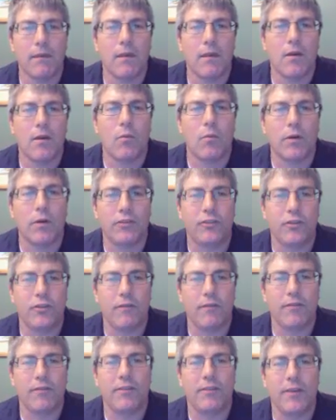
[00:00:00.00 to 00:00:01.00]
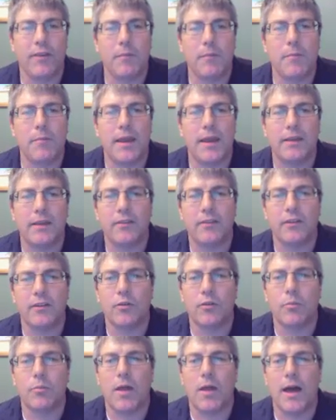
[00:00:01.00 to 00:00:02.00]
Once you have the same base and you
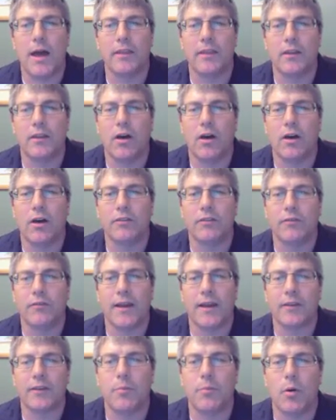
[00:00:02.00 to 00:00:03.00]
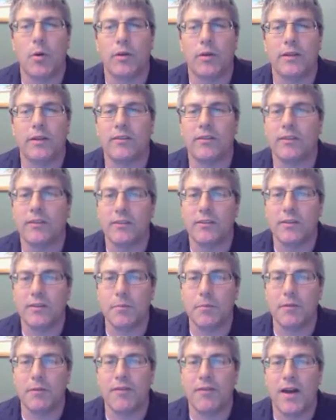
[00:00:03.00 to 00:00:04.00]
apply the laws of exponents and
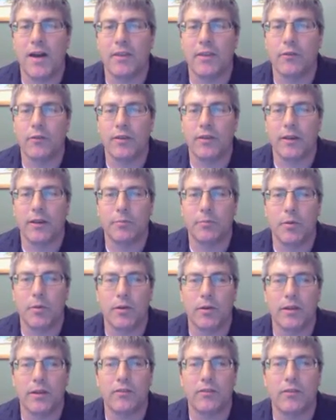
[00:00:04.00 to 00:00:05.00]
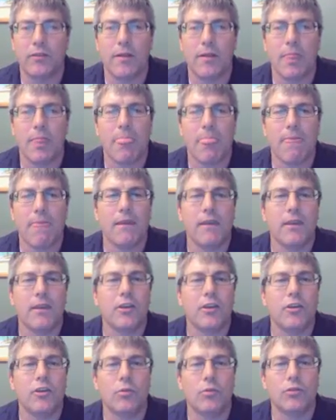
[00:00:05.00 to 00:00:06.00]
simplify those exponents,
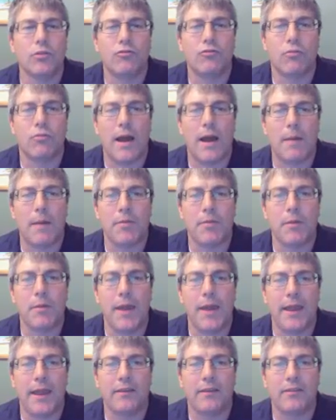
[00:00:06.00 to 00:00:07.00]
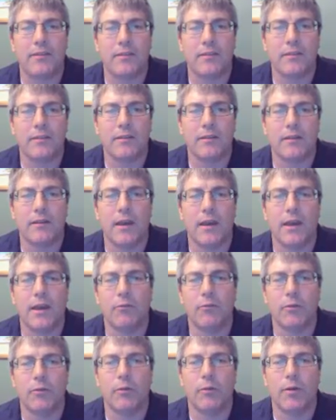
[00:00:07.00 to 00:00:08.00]
you will drop the base and
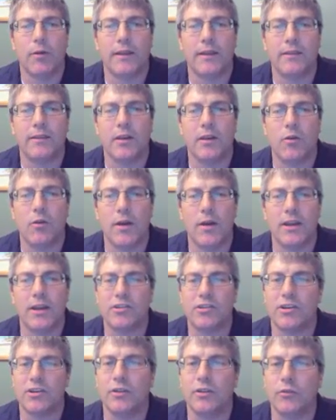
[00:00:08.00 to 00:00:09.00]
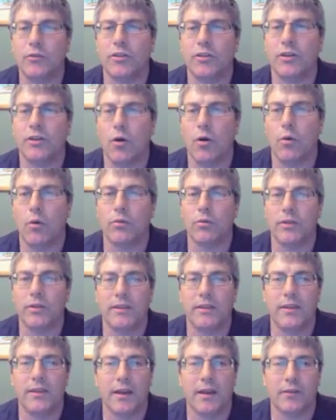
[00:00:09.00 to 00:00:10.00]
rewrite the equation using only
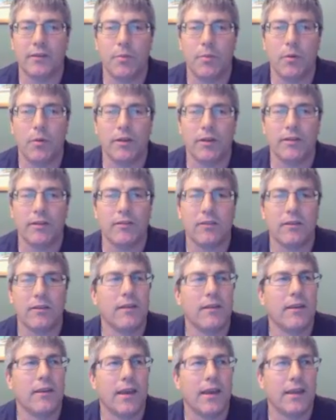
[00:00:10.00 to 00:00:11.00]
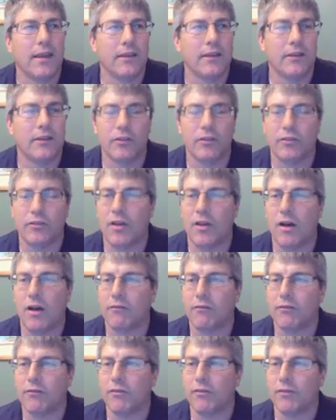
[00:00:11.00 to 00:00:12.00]
the exponents, and then you'll solve
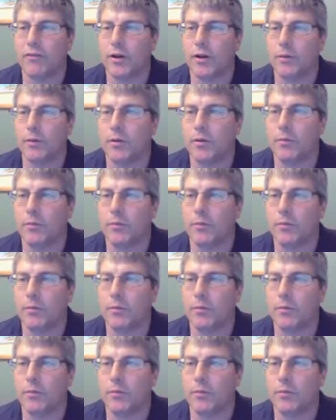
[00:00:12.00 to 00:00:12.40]
for the variable.